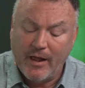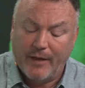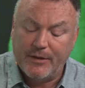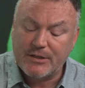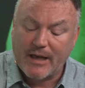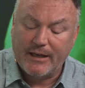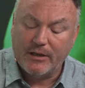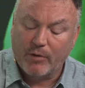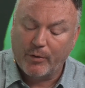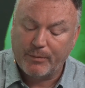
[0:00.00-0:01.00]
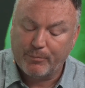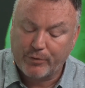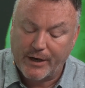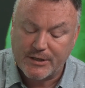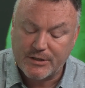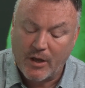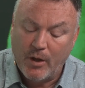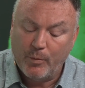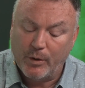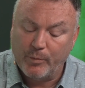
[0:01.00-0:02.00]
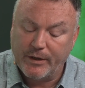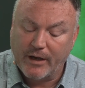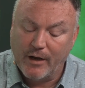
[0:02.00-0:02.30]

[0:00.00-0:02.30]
And this eight year old impressed when winning